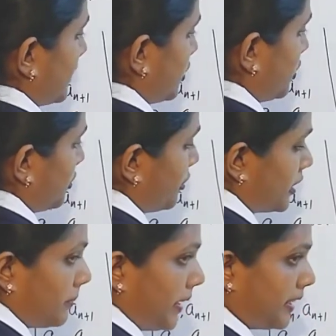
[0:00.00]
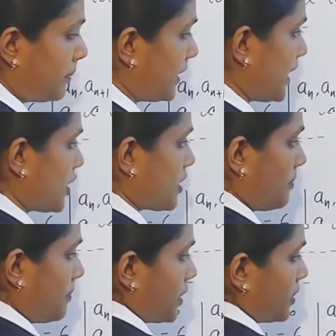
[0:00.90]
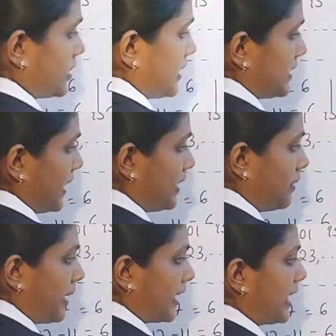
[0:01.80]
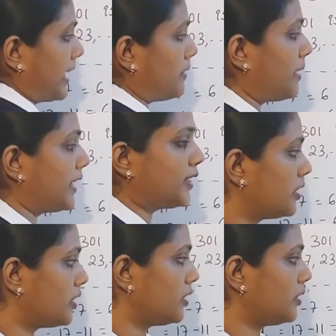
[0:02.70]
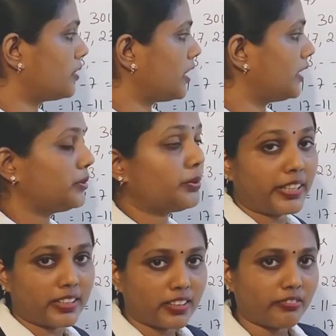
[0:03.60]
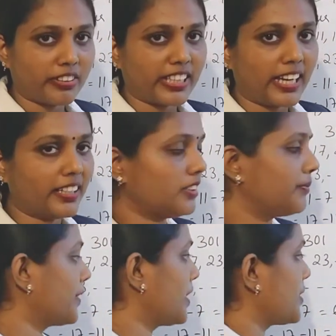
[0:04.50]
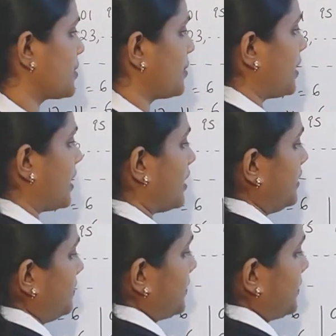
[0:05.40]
go for the multiplication because inside the bracket N minus 1 you can't do anything with that. So here